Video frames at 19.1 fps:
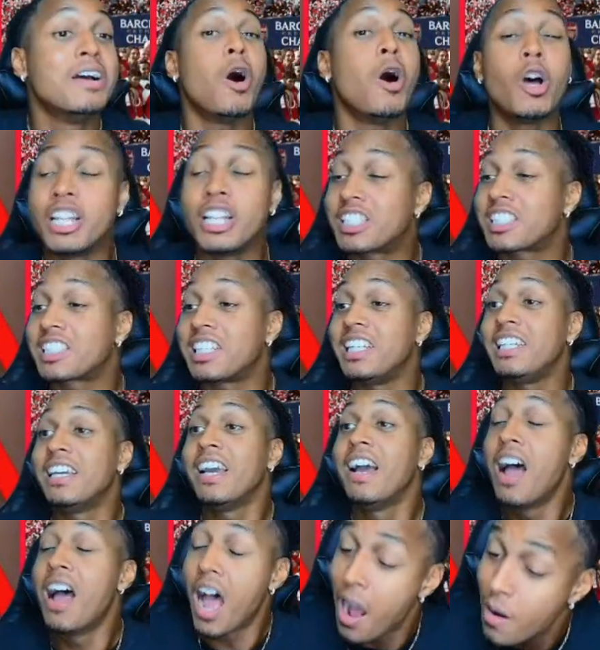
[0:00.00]
Honestly,
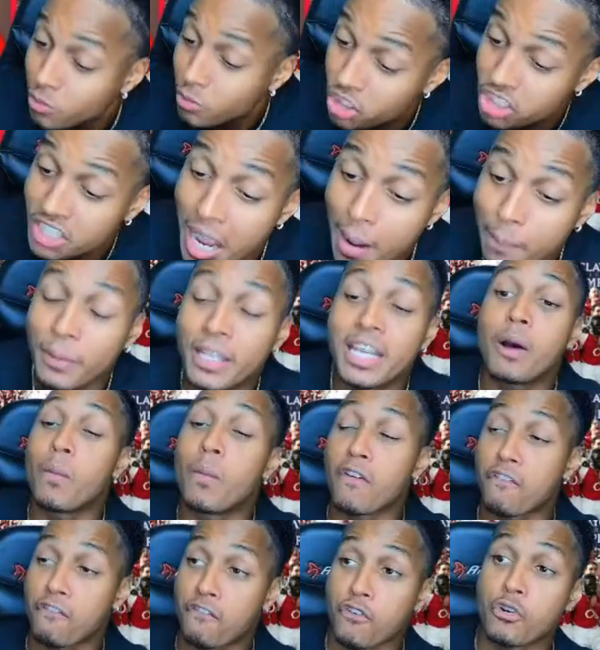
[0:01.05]
I'm just happy that
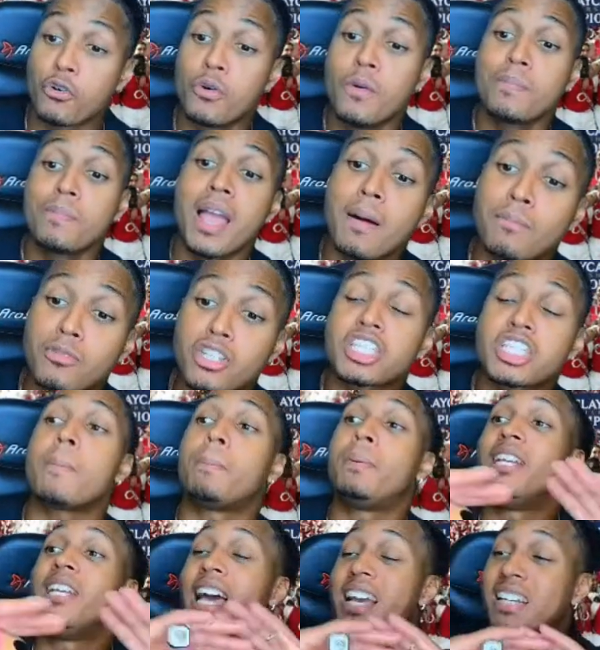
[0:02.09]
we're through. I'm just
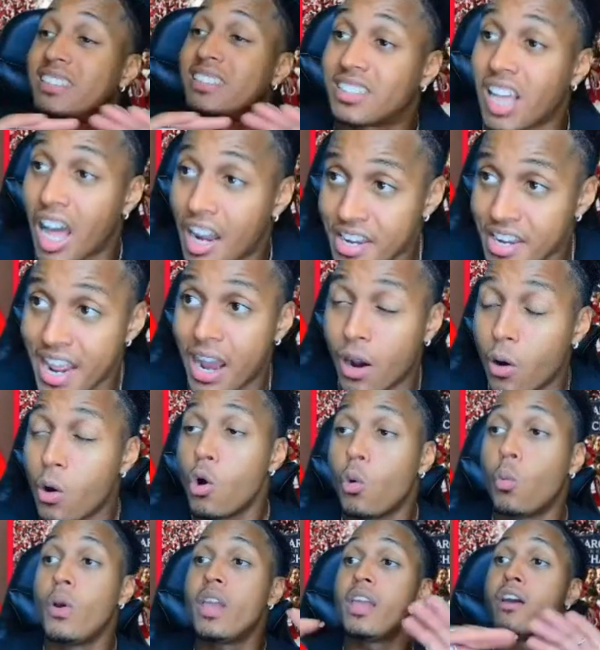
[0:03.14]
happy that it's done now.
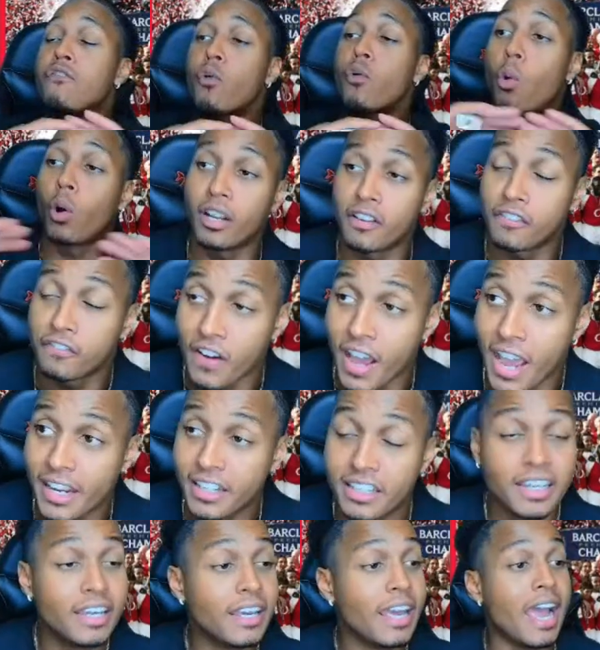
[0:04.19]
We have
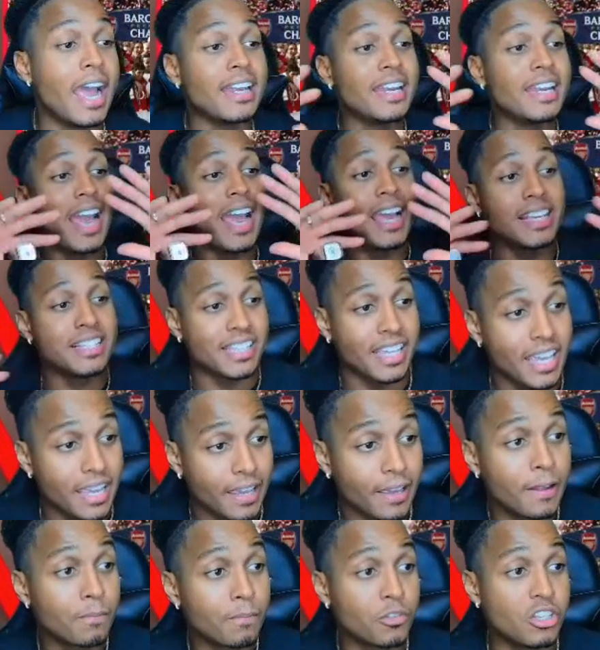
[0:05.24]
qualified, and that is
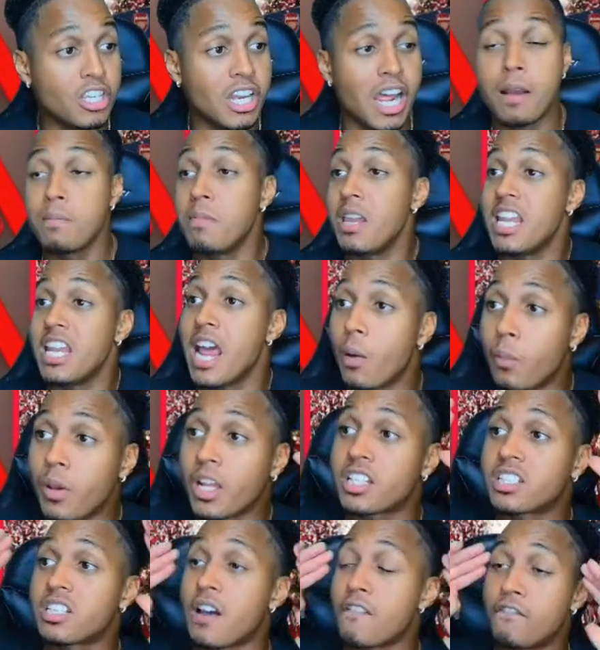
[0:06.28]
it. You know what I mean? Now we
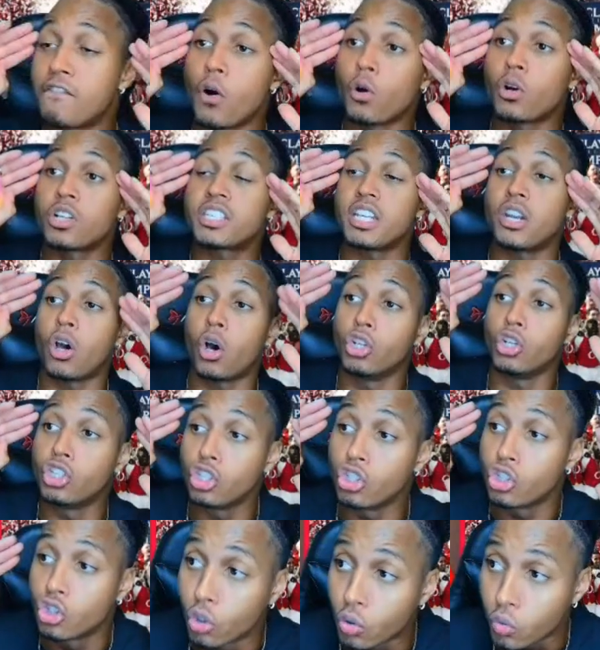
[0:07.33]
can start focusing on the
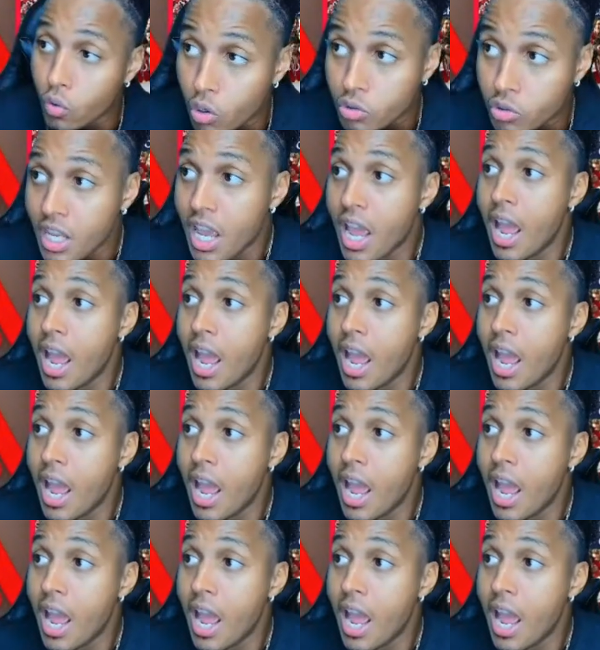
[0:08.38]
Euros.